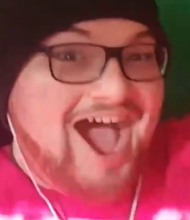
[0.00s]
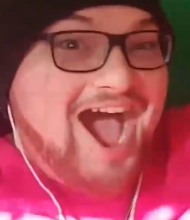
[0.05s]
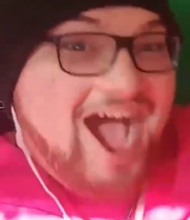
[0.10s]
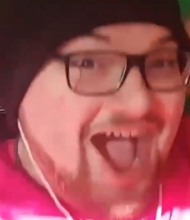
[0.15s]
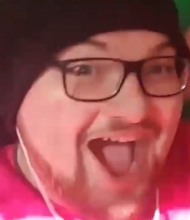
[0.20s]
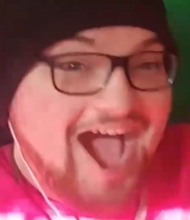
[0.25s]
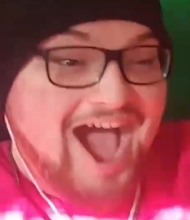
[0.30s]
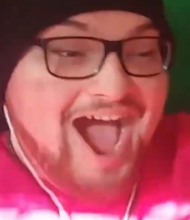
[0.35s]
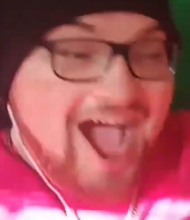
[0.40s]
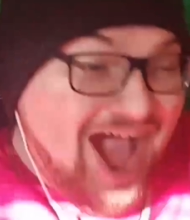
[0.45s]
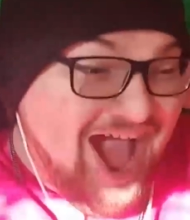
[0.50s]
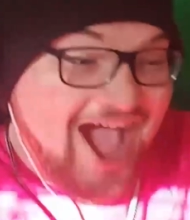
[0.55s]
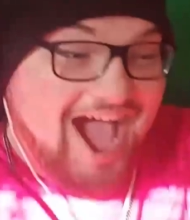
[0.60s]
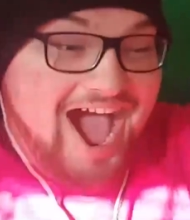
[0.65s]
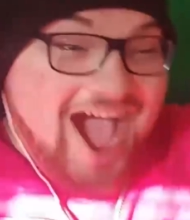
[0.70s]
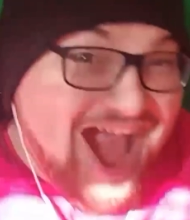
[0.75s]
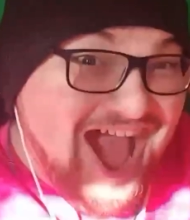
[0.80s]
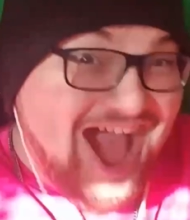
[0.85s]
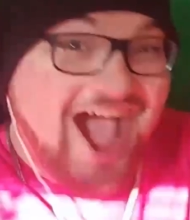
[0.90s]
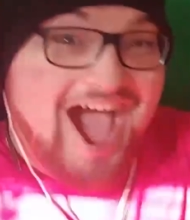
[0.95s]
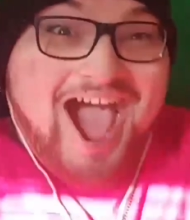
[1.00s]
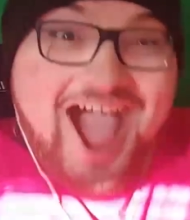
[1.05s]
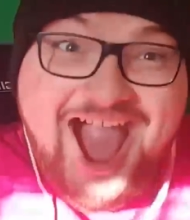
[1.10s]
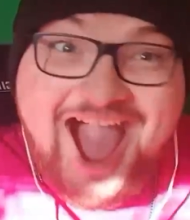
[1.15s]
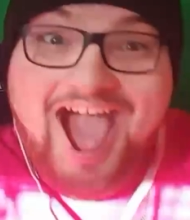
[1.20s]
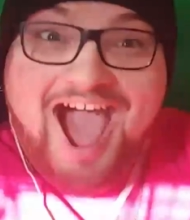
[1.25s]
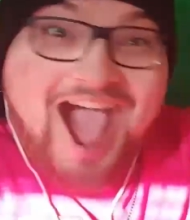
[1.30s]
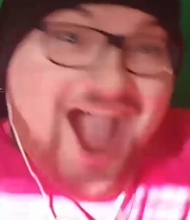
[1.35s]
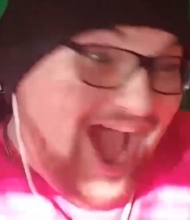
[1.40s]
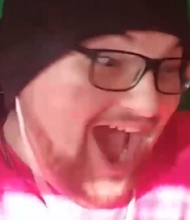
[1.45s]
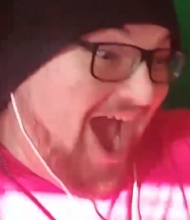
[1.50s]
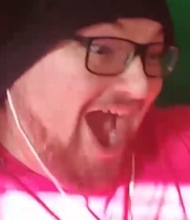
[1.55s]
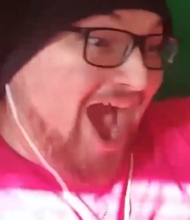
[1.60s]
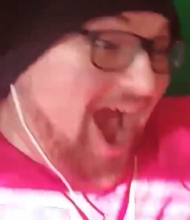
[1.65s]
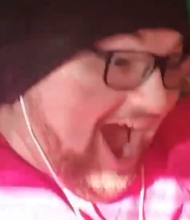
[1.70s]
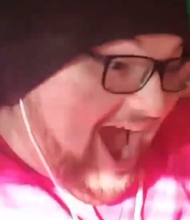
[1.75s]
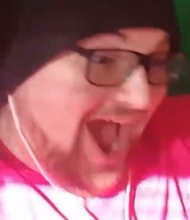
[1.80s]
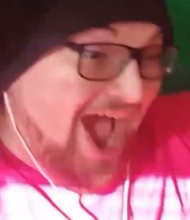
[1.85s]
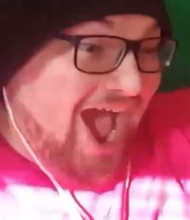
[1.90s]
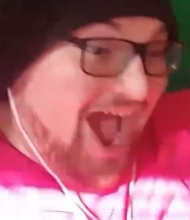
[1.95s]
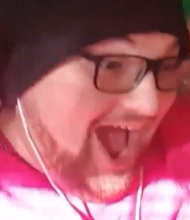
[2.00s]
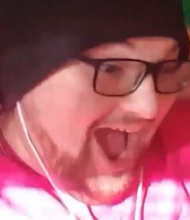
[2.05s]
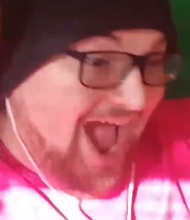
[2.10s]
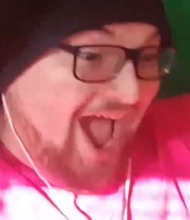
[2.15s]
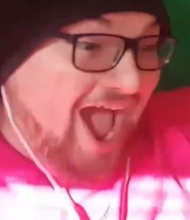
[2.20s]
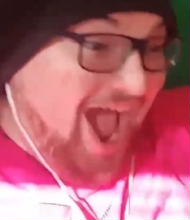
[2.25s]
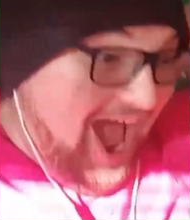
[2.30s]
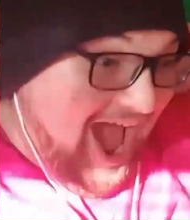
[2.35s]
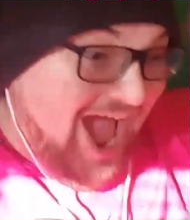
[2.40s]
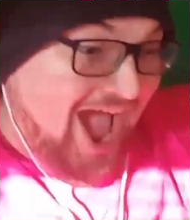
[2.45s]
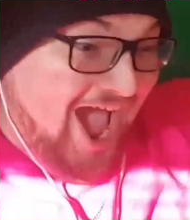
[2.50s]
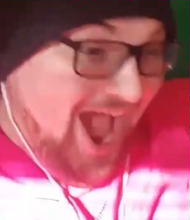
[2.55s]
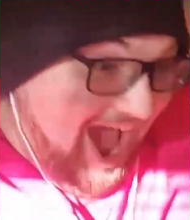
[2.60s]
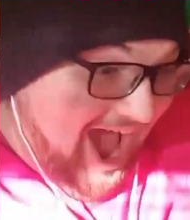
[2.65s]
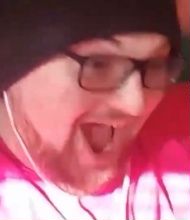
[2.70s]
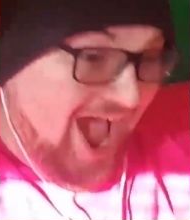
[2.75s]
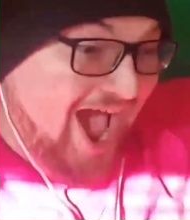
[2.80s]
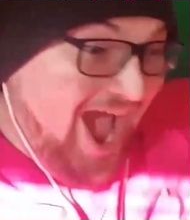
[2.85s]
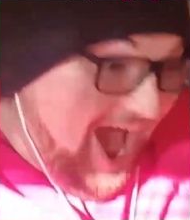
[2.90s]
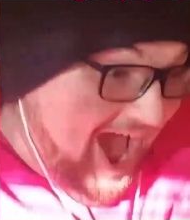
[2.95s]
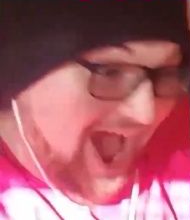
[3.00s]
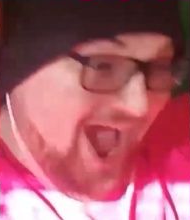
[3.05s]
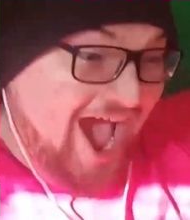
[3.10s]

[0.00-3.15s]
mom, so there's no dad in the picture, we couldn't just